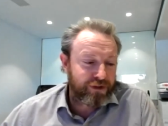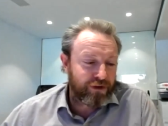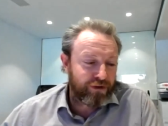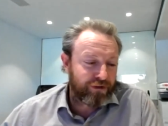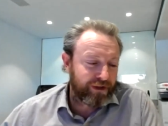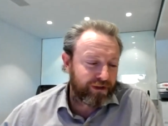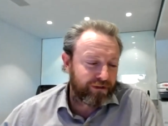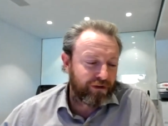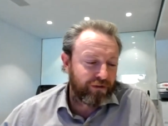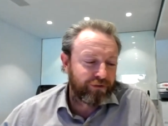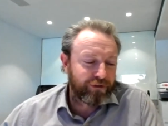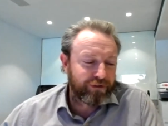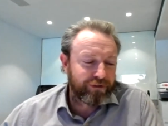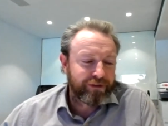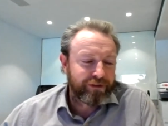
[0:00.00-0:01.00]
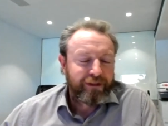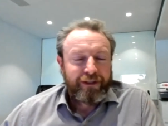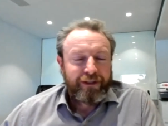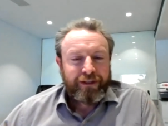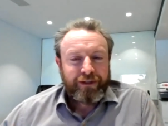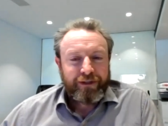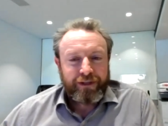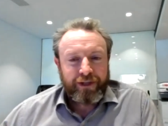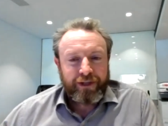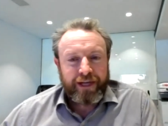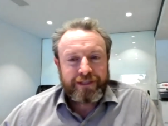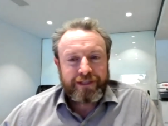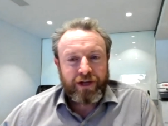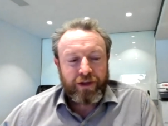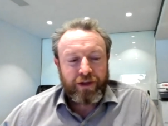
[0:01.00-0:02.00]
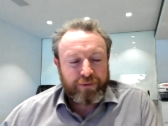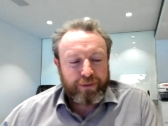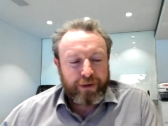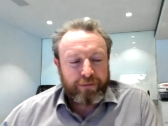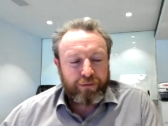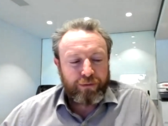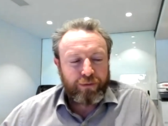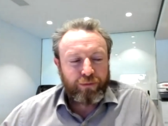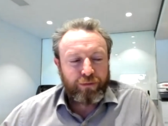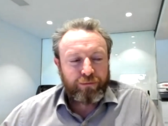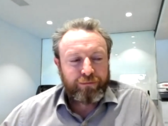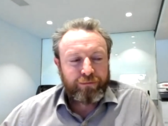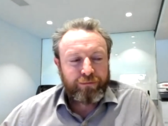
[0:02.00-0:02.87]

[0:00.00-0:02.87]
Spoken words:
And I think often you get to know those people